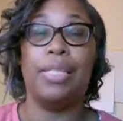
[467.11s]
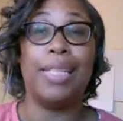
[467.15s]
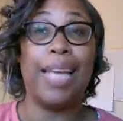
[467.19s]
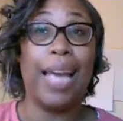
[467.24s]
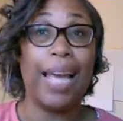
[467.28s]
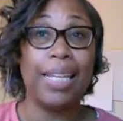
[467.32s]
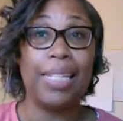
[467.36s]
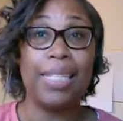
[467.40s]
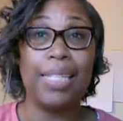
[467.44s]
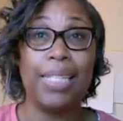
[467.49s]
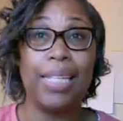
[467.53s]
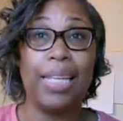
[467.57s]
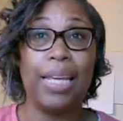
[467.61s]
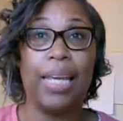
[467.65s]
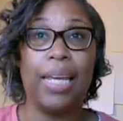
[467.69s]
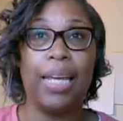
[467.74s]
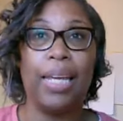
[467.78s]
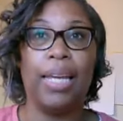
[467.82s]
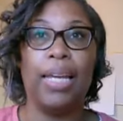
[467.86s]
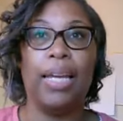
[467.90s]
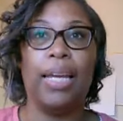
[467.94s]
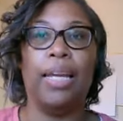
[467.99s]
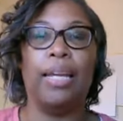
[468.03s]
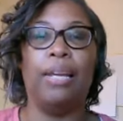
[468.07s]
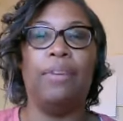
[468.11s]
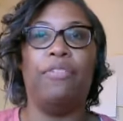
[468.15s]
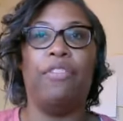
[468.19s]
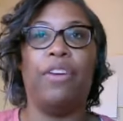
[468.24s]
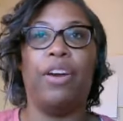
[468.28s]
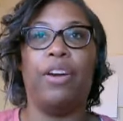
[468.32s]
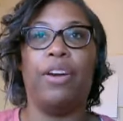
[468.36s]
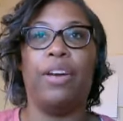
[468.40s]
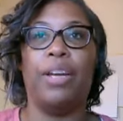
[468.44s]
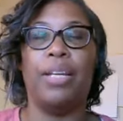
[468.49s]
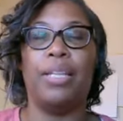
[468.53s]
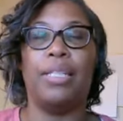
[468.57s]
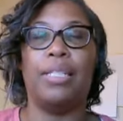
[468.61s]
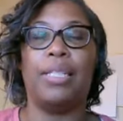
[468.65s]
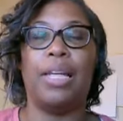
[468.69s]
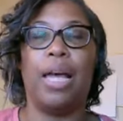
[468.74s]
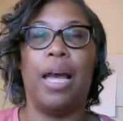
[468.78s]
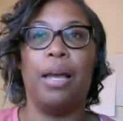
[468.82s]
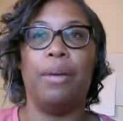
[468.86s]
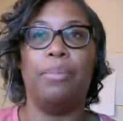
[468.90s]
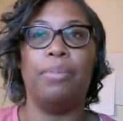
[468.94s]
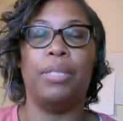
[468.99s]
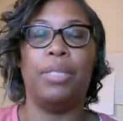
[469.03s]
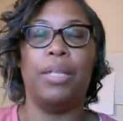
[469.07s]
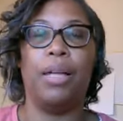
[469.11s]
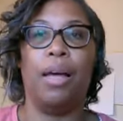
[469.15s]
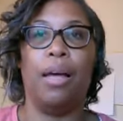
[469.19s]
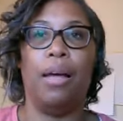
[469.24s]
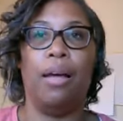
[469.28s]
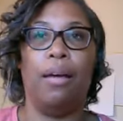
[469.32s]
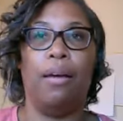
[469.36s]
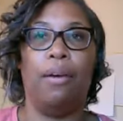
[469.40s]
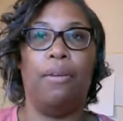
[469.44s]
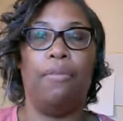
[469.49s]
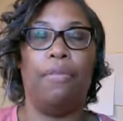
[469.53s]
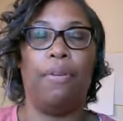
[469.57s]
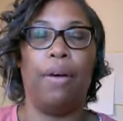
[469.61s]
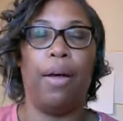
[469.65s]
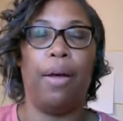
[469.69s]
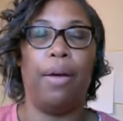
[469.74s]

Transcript: testing, various types of